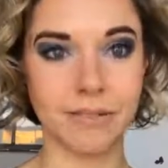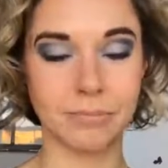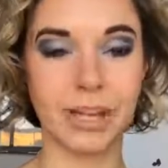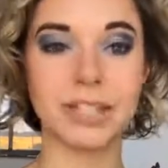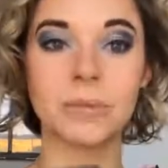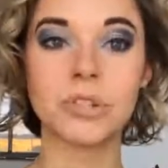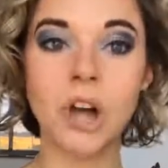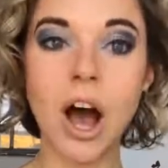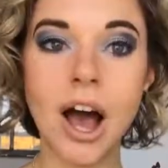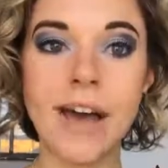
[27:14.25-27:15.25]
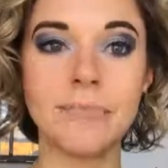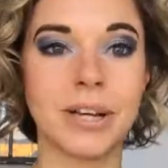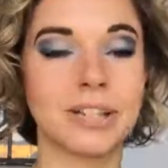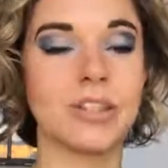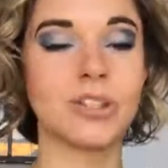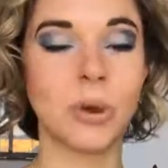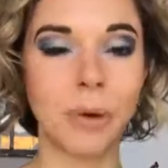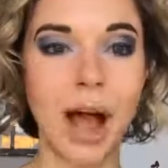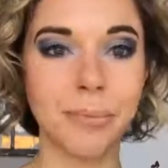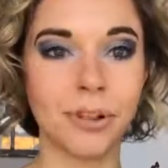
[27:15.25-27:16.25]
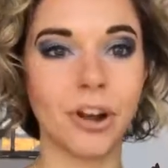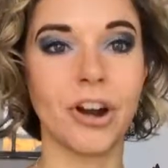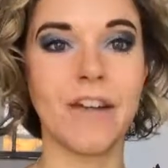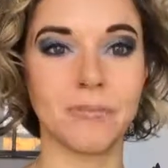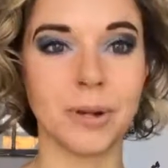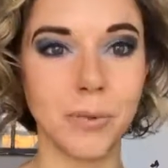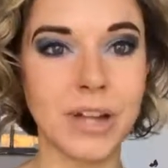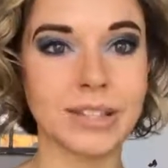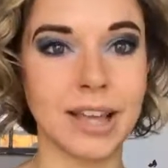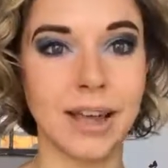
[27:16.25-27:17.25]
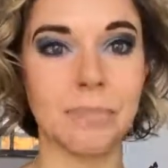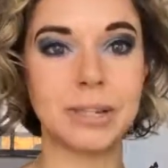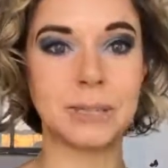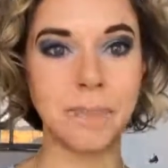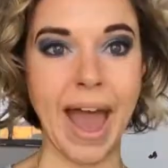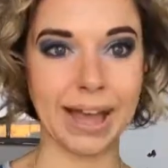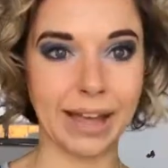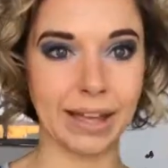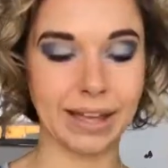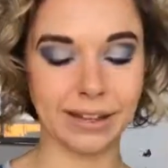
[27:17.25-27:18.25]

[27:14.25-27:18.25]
because it was gone because it is so popular and everybody wants it, but it's back.